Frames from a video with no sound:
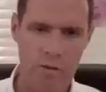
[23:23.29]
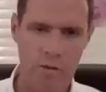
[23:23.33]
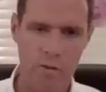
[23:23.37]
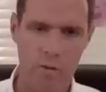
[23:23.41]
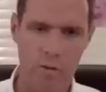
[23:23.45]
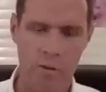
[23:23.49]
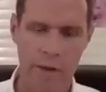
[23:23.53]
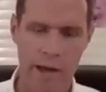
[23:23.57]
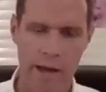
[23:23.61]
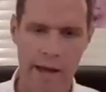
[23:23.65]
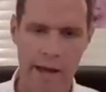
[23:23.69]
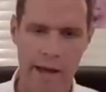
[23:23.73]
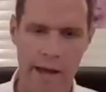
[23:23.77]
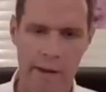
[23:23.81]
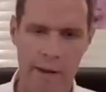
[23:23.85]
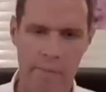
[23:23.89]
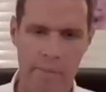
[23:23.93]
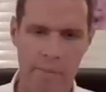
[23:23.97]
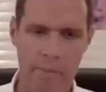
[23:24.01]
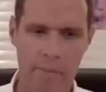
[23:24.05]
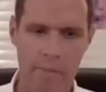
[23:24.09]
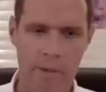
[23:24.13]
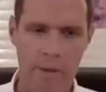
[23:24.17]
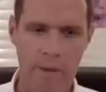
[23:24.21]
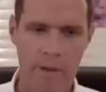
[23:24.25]
or
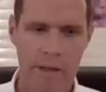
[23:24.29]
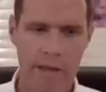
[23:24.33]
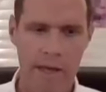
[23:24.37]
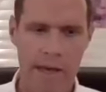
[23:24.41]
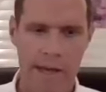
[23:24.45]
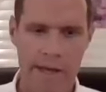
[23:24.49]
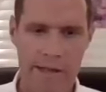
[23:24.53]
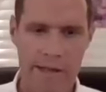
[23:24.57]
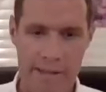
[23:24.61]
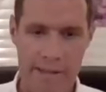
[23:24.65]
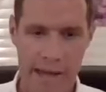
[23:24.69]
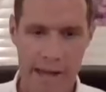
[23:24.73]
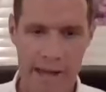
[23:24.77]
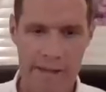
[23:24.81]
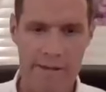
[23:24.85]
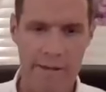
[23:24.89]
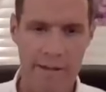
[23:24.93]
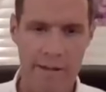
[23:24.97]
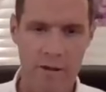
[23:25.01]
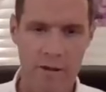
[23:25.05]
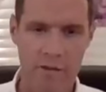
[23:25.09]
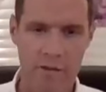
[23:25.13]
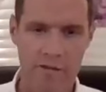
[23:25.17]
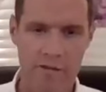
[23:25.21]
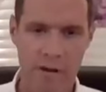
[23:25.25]
anybody
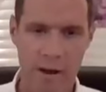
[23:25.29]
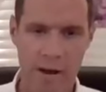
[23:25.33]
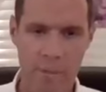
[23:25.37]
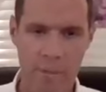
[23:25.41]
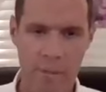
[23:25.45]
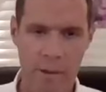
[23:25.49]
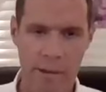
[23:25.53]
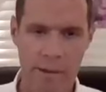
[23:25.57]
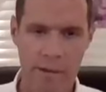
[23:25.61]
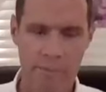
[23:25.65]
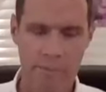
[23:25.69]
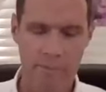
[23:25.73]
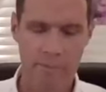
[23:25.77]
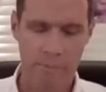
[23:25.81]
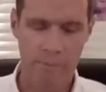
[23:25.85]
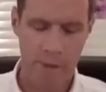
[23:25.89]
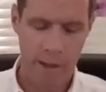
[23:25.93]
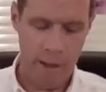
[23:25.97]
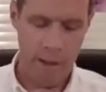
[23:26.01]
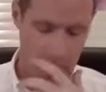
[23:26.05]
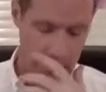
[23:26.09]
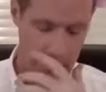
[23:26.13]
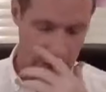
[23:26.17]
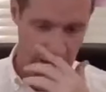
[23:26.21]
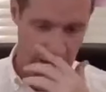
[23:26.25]
to attack
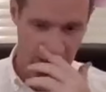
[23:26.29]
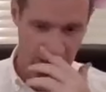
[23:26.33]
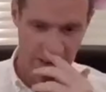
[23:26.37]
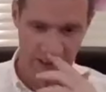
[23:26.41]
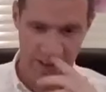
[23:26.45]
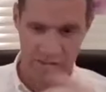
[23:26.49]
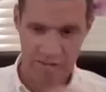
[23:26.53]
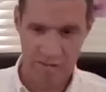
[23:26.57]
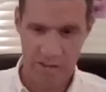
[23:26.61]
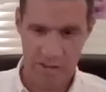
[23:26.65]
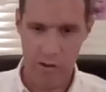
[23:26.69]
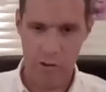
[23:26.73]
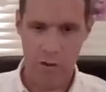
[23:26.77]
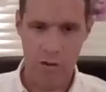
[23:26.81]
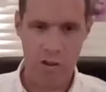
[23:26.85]
the inner family.